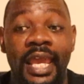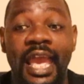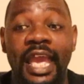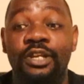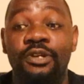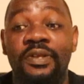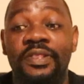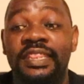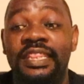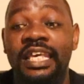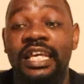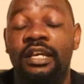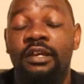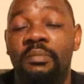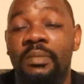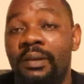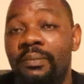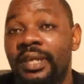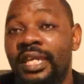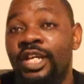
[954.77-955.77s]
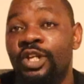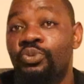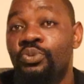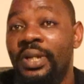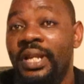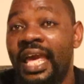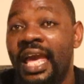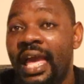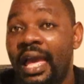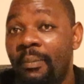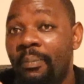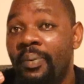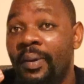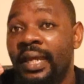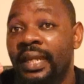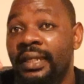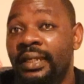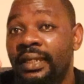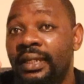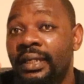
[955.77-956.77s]
and you think maybe it will
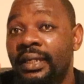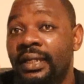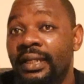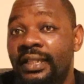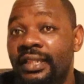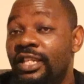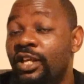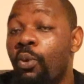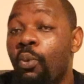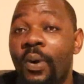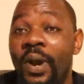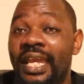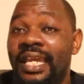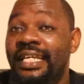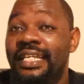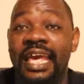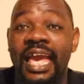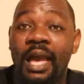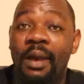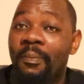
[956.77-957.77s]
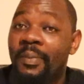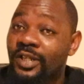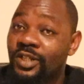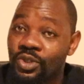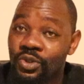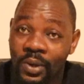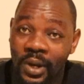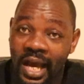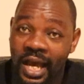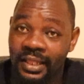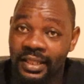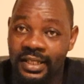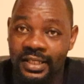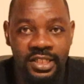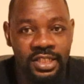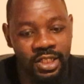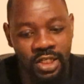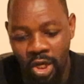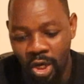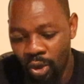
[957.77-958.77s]
happen the way it happened to
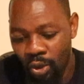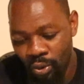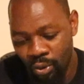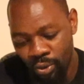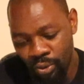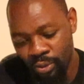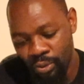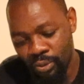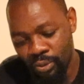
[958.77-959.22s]
others no